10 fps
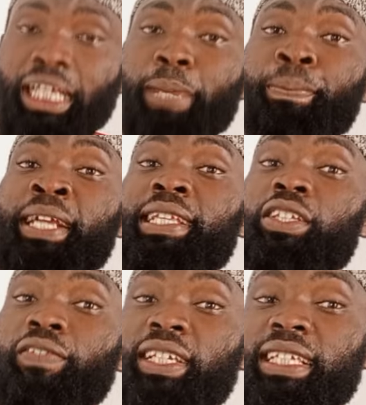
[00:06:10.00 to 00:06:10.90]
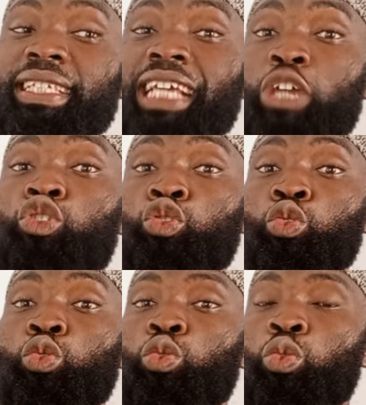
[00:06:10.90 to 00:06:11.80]
The present of this is
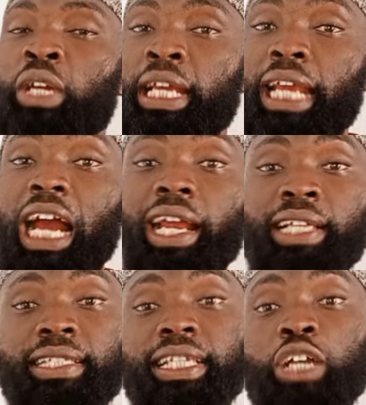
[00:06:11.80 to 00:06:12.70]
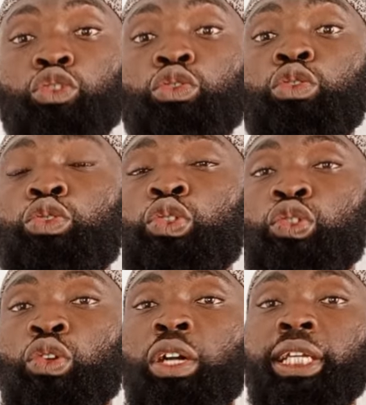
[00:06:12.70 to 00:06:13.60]
yazuru. I can say yazuru
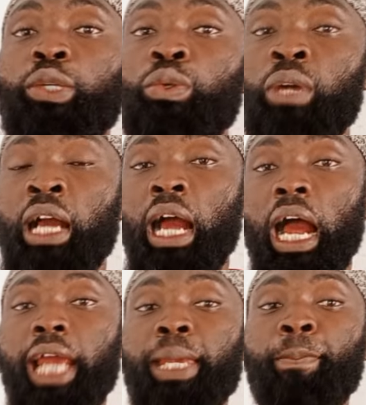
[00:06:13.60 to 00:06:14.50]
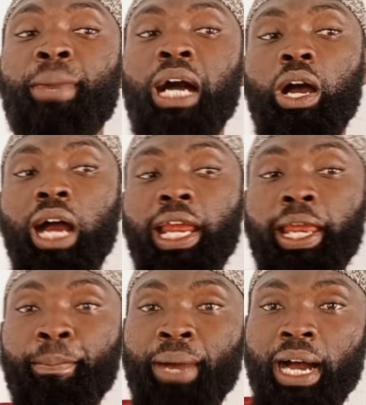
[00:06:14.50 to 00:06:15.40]
solihu
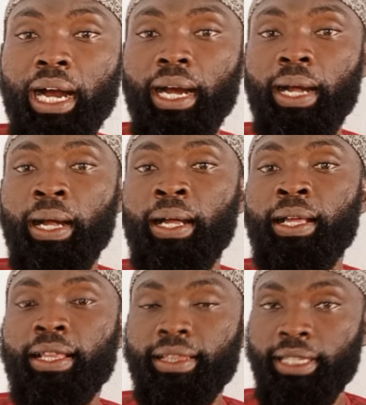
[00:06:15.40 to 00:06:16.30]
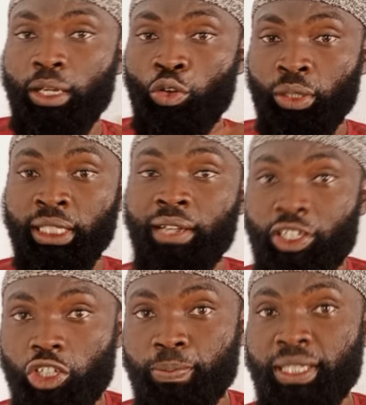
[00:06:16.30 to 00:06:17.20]
ahiba'a. The
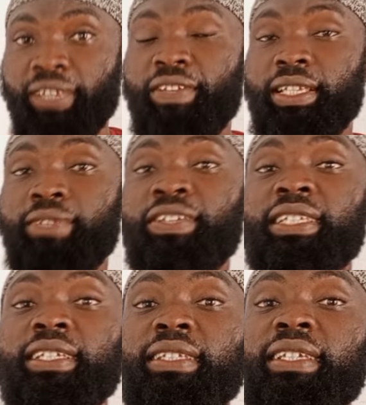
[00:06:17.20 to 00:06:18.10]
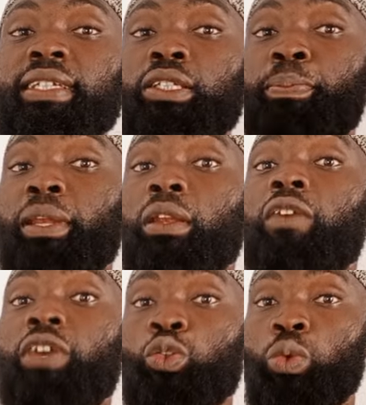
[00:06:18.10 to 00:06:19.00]
righteous person visits his
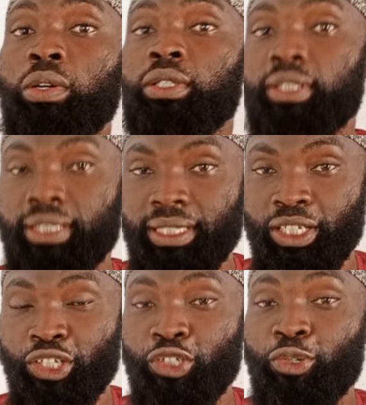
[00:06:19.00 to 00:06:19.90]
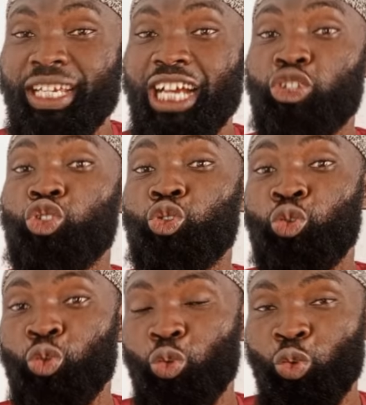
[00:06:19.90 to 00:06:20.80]
beloved ones. So
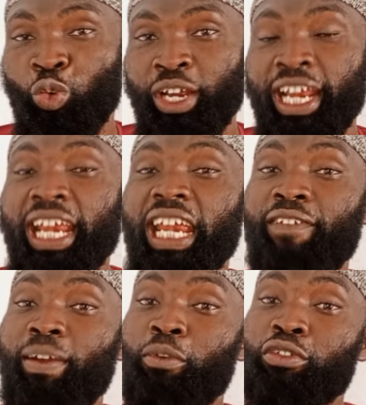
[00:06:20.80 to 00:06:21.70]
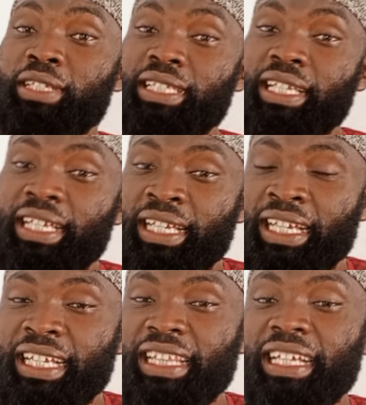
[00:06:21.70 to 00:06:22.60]
yazuru. If I want to
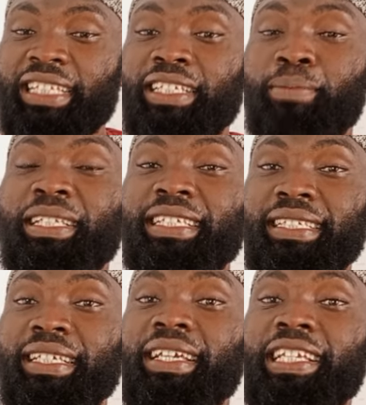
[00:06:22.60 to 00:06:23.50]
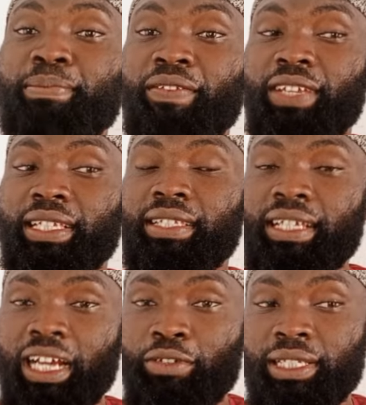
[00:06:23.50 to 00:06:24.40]
say that the sick is being
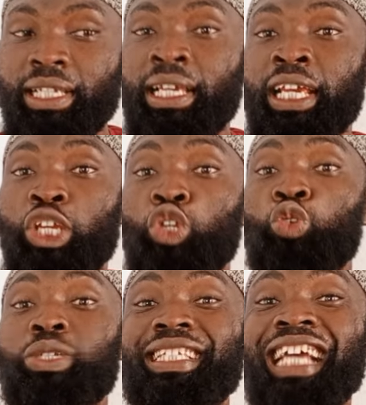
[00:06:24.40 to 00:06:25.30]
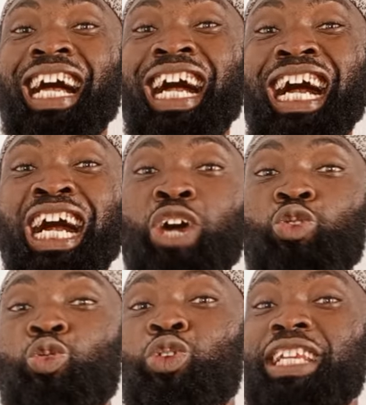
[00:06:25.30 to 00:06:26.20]
visited, I will say
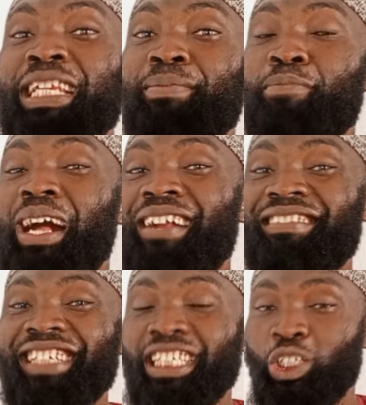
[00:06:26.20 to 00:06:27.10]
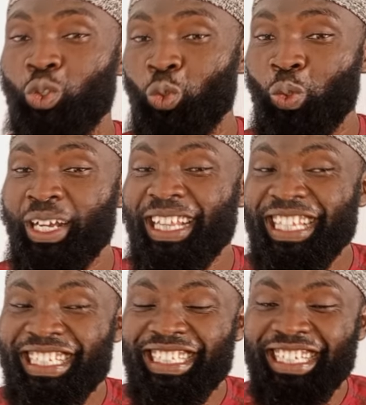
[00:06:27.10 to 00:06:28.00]
yuzarul maridu.
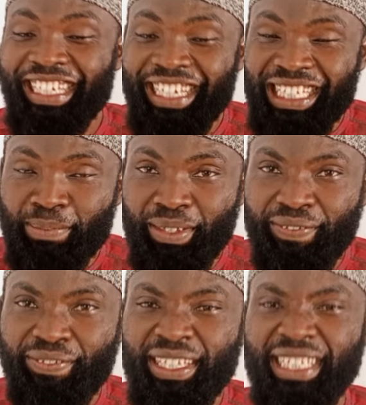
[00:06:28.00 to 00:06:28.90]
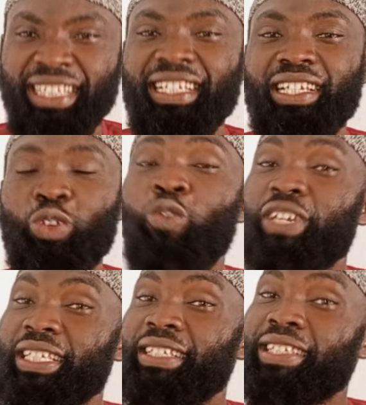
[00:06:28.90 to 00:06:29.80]
The sick is being visited. Who
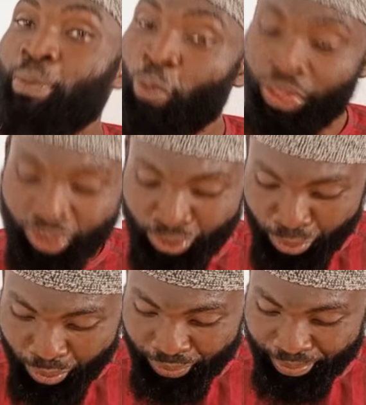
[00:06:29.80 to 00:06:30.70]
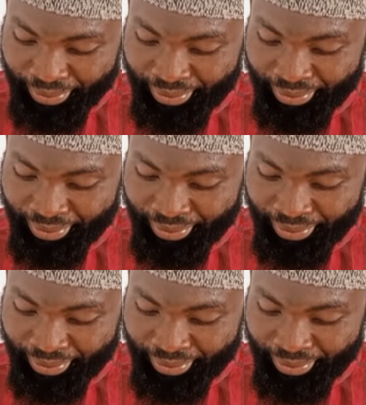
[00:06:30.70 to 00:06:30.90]
visits him? We don't know.